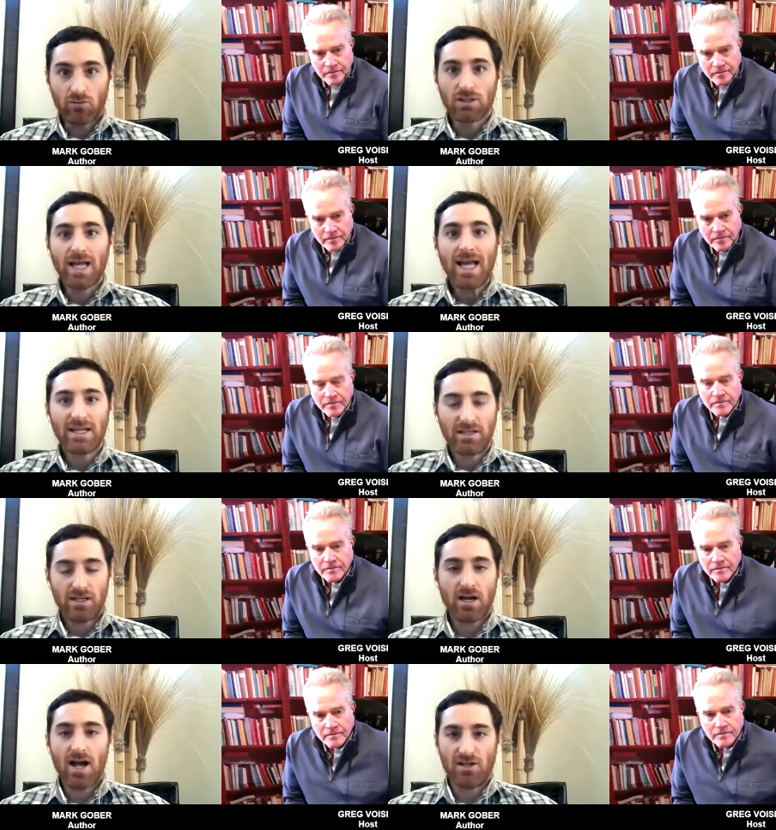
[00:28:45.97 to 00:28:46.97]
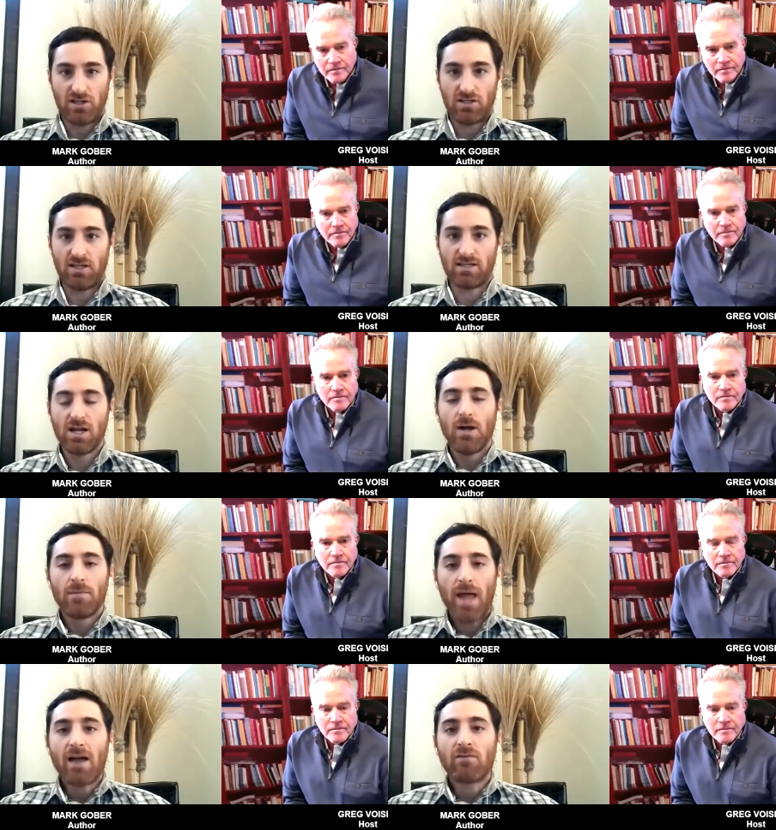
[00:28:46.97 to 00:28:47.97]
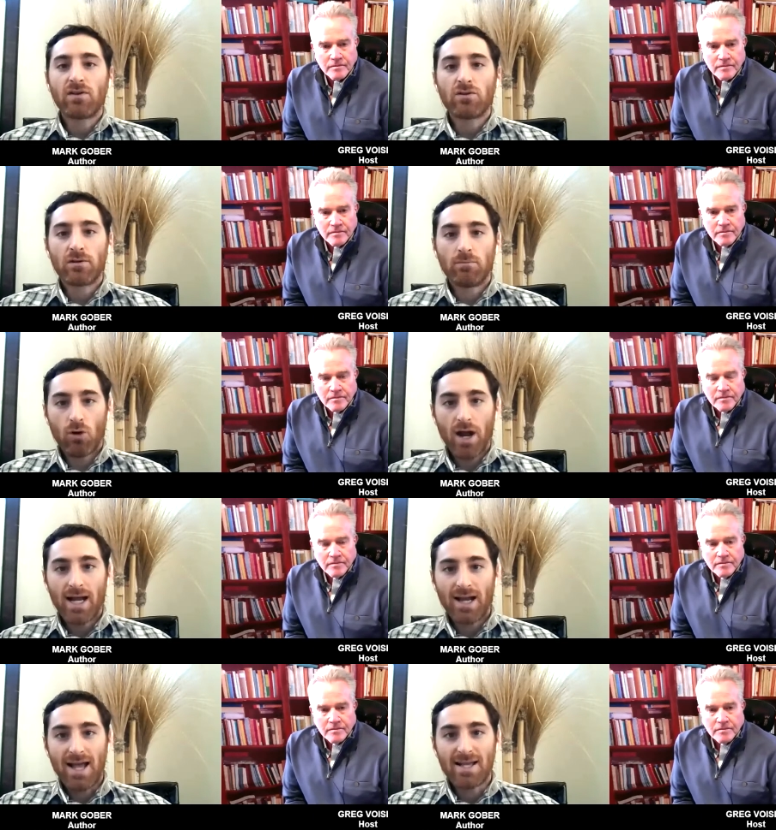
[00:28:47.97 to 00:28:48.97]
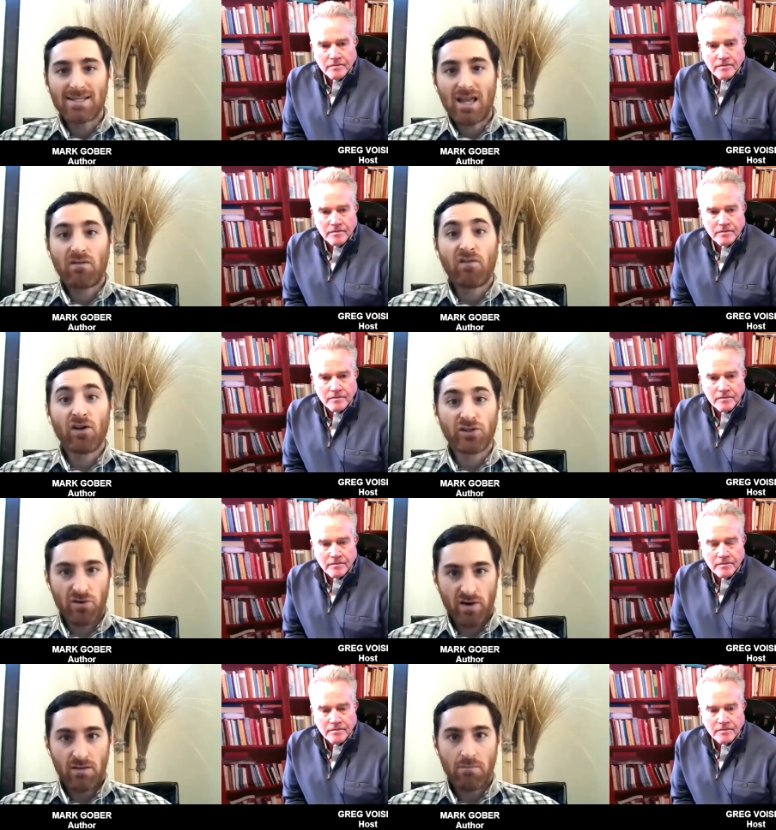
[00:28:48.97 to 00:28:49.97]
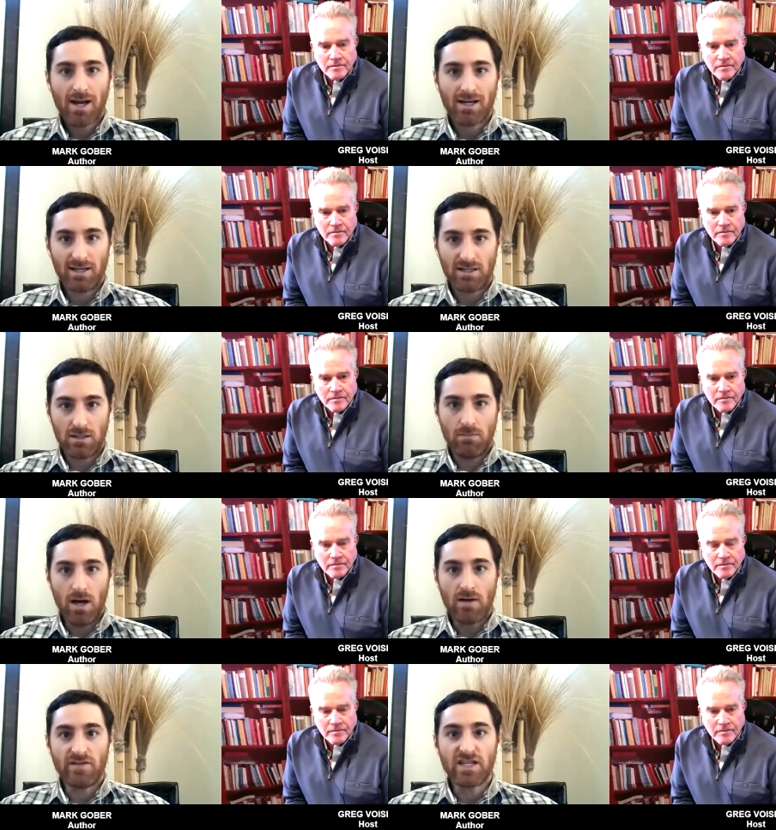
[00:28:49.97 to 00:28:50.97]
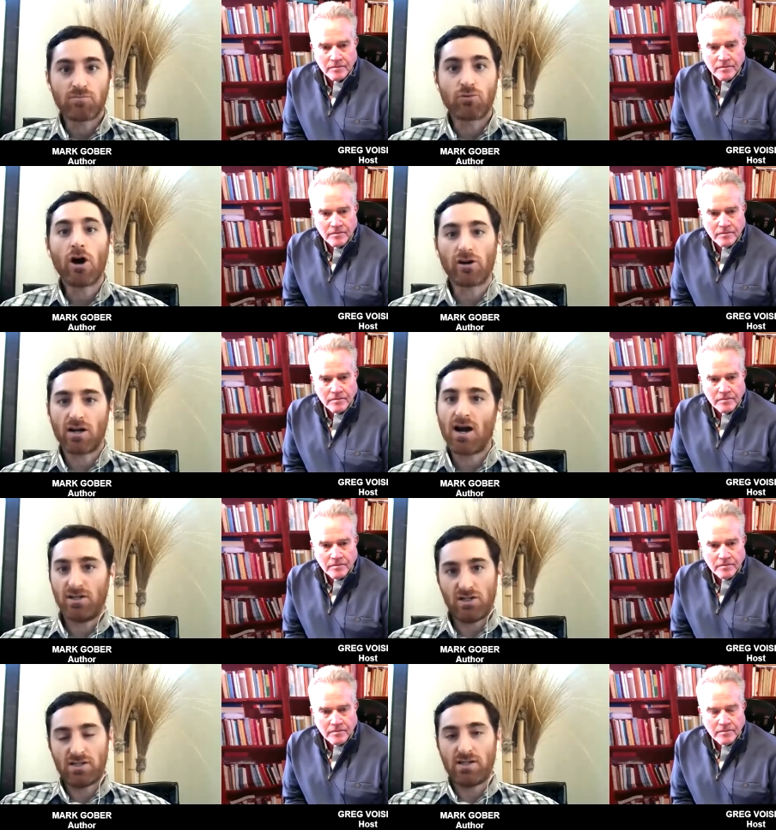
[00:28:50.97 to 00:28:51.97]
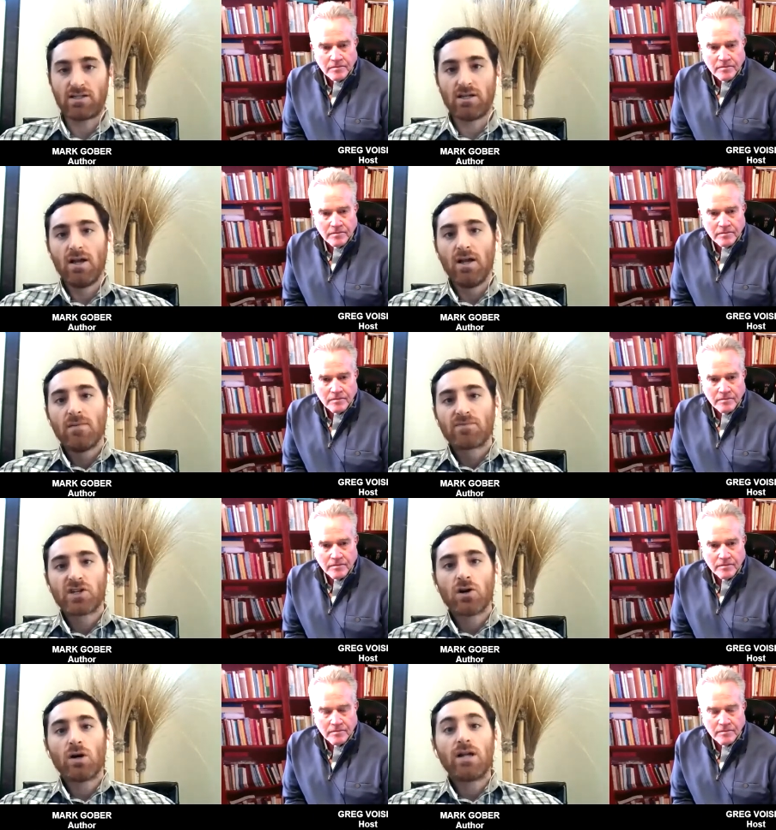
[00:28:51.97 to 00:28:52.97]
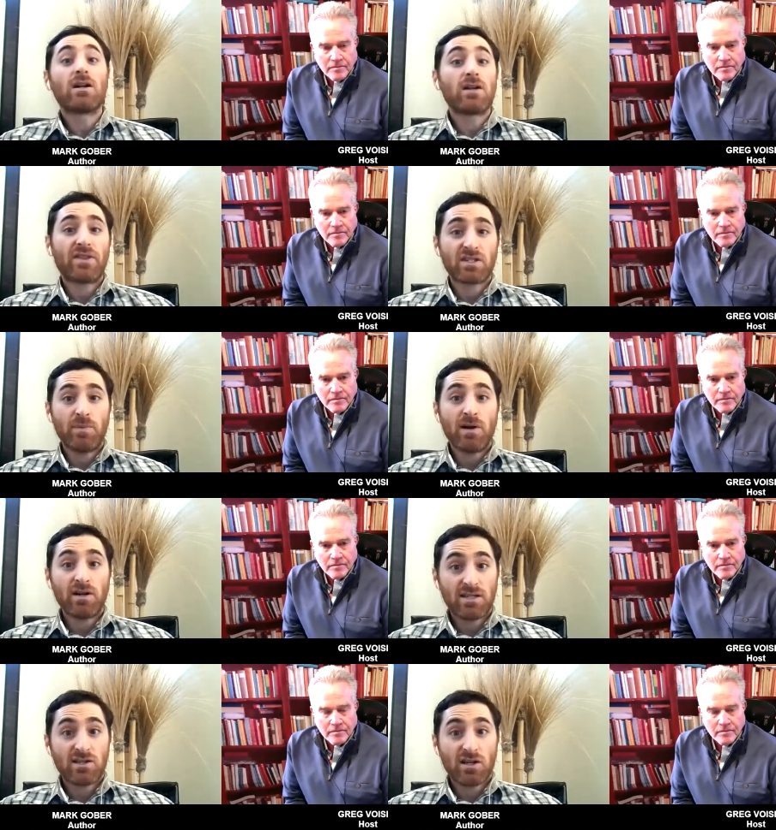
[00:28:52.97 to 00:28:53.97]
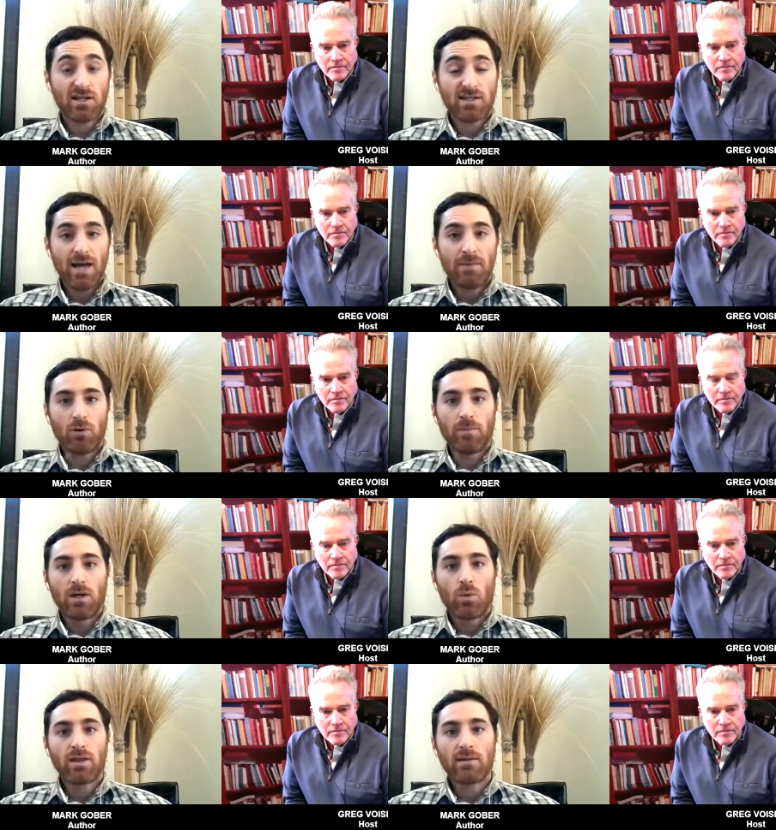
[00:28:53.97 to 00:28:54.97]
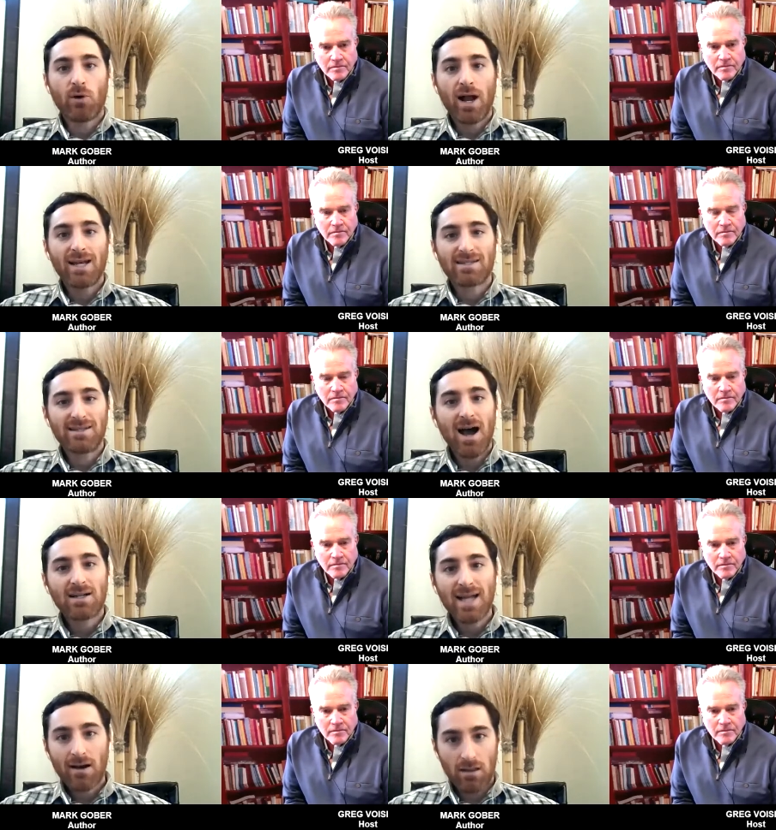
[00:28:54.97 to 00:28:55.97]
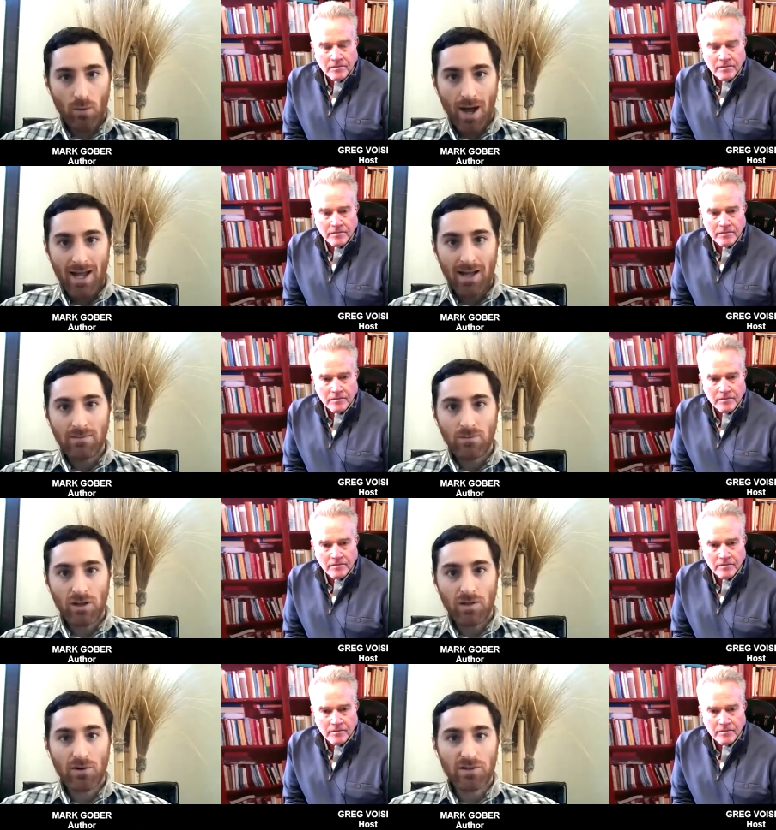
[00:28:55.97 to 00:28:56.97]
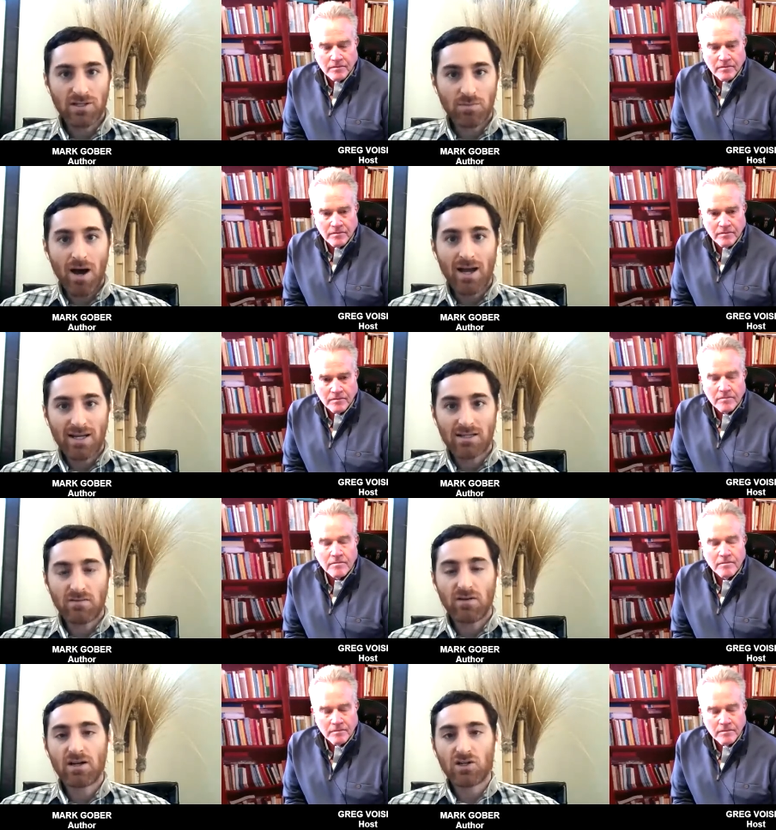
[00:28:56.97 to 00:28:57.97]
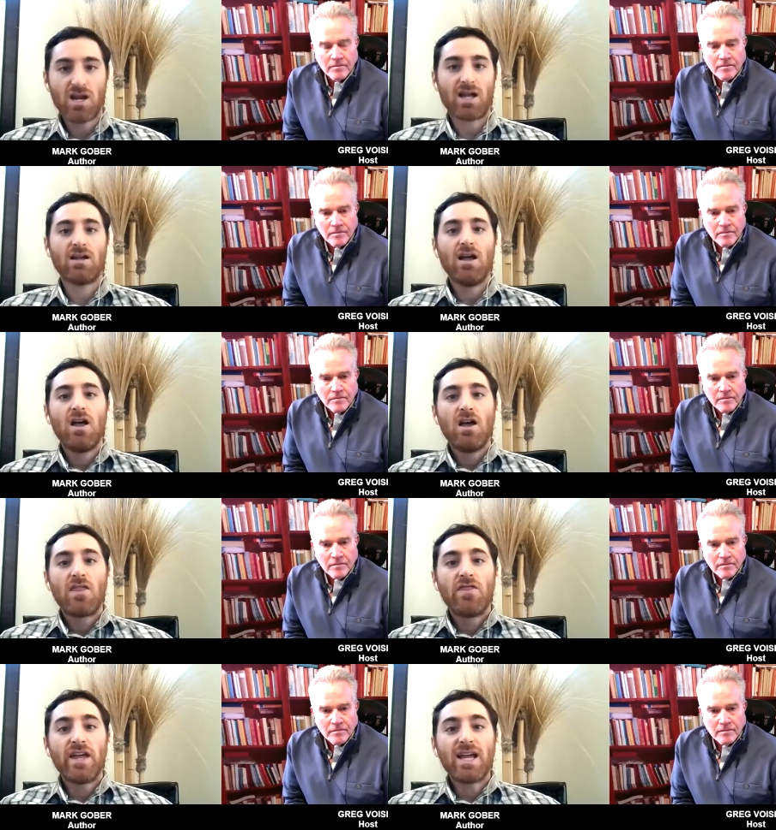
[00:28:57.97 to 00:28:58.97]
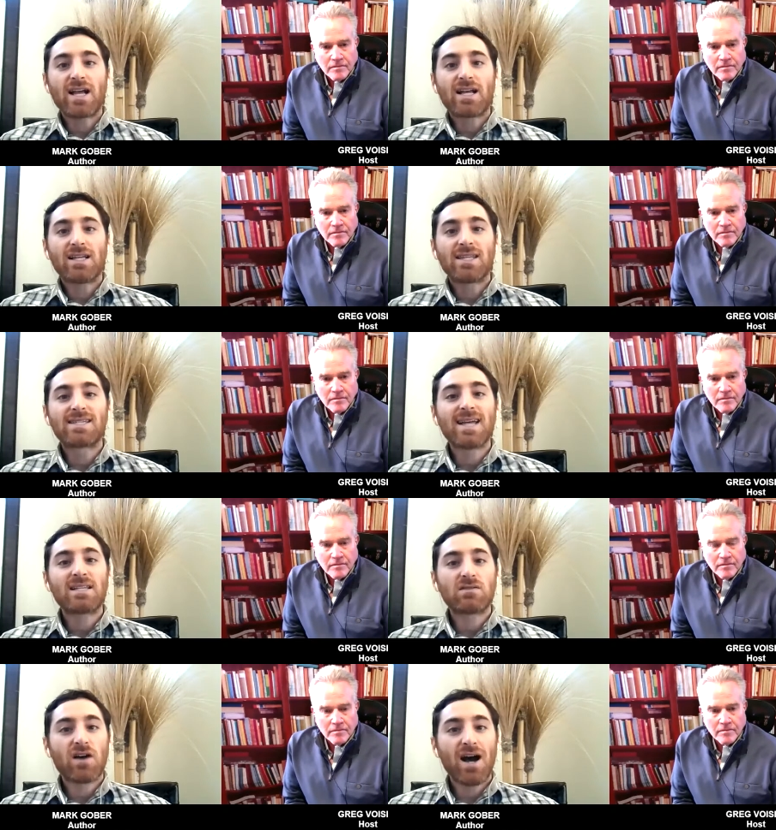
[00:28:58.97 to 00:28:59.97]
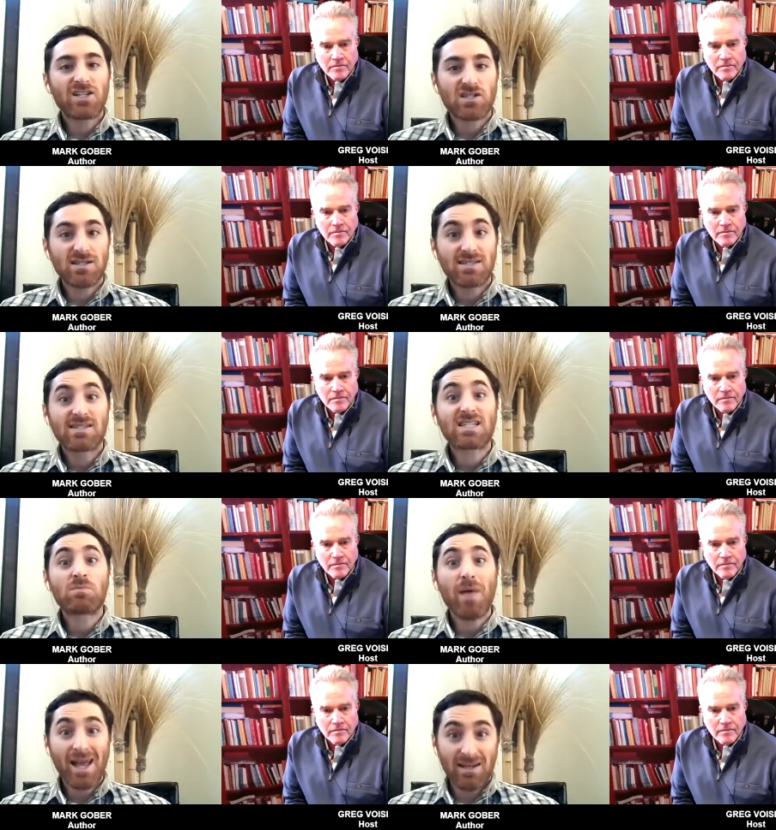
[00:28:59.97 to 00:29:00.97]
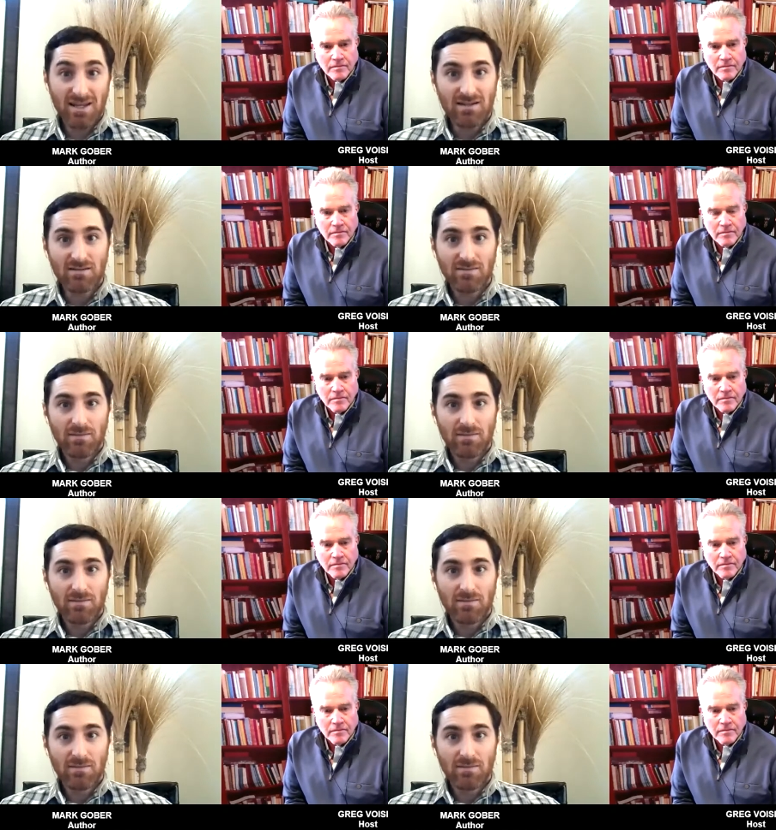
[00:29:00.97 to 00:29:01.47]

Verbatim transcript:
Speaker 1: related to consciousness. I view the brain as a filtering mechanism of this broader consciousness. So a near-death experience is a good example. When the brain is knocked out of the way, when the person's body isn't functioning, the, the sense of consciousness is expanded.